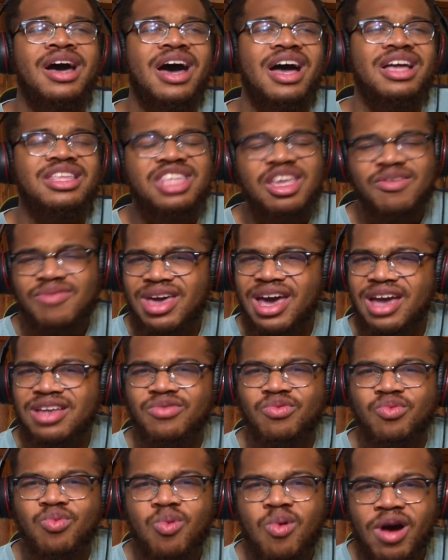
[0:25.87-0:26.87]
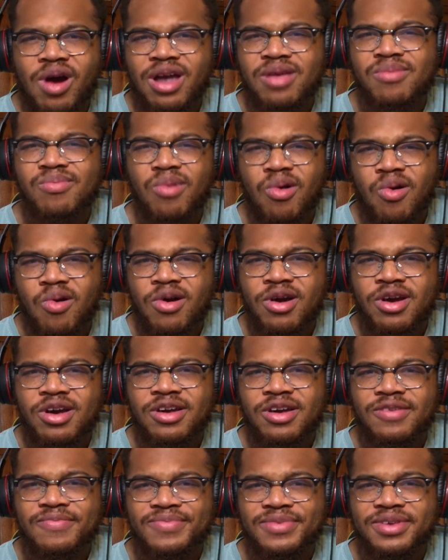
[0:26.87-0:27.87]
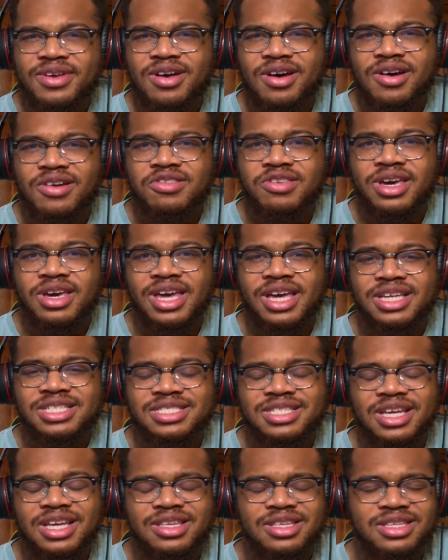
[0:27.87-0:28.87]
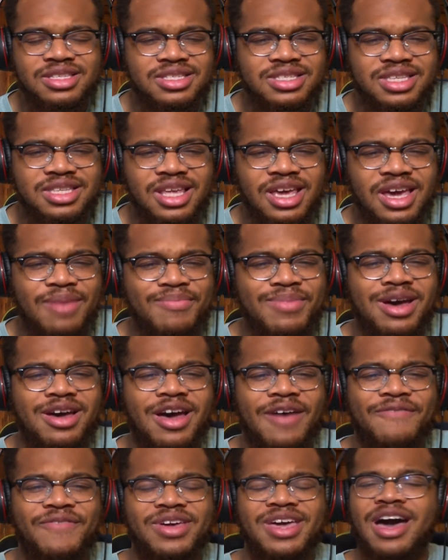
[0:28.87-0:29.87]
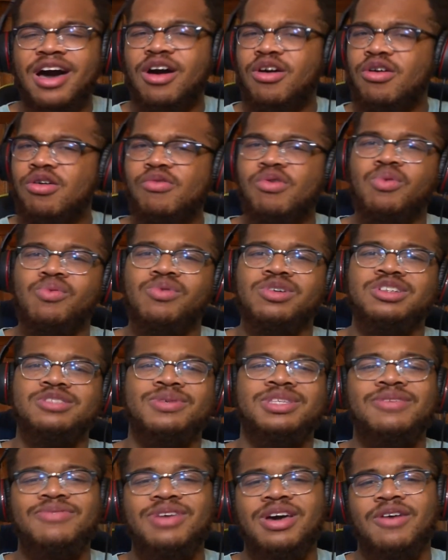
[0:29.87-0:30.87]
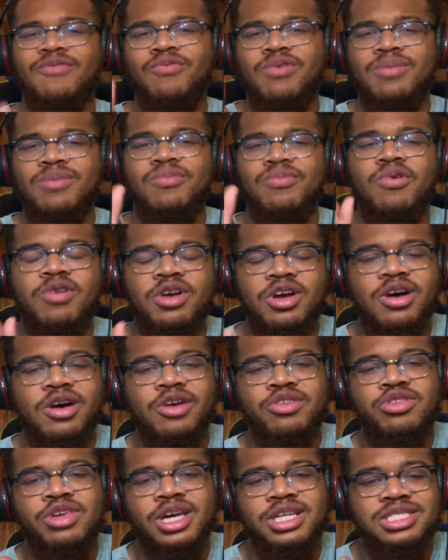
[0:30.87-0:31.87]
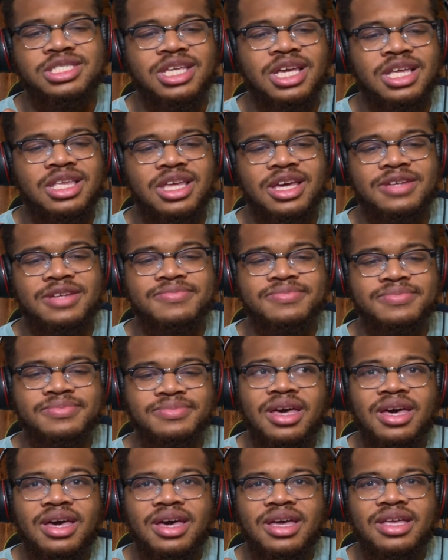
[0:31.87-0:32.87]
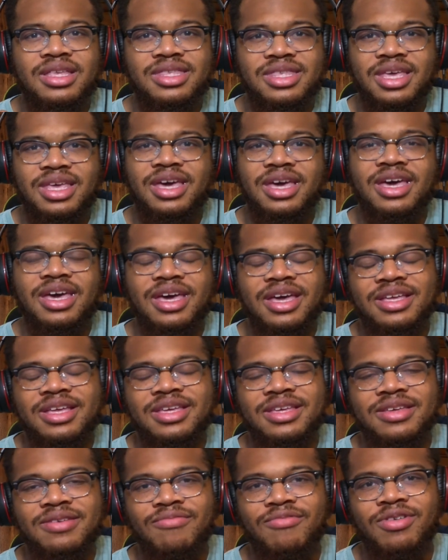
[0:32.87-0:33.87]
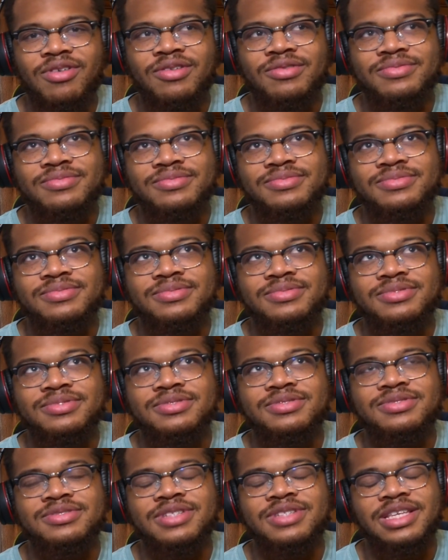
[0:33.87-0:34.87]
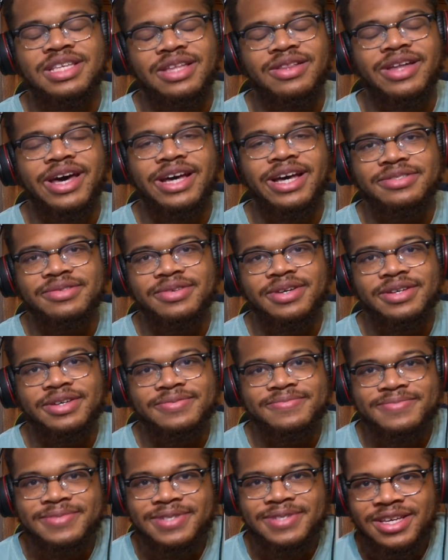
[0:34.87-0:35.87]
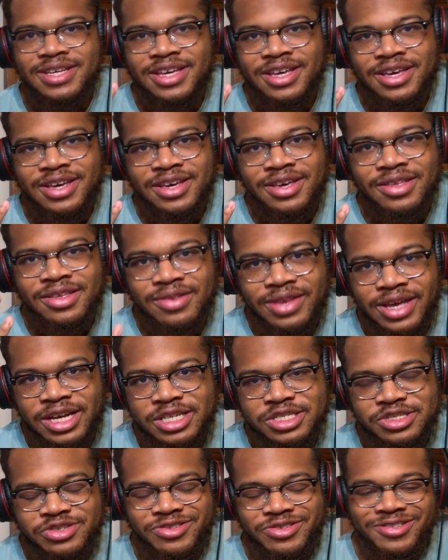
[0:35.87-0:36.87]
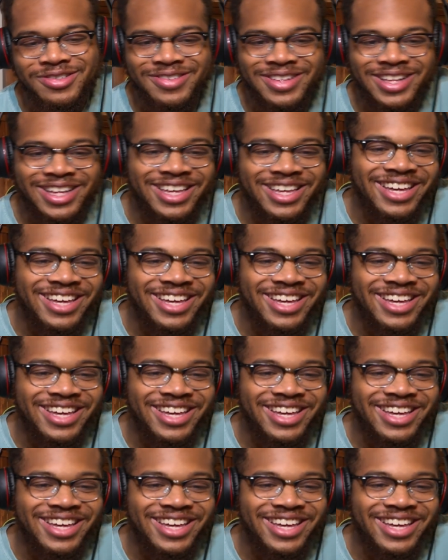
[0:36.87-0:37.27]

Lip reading: I think we had one more contract extended. I forgot who it was, but I think we had one more contract extended. And then lastly, Lance Stroll.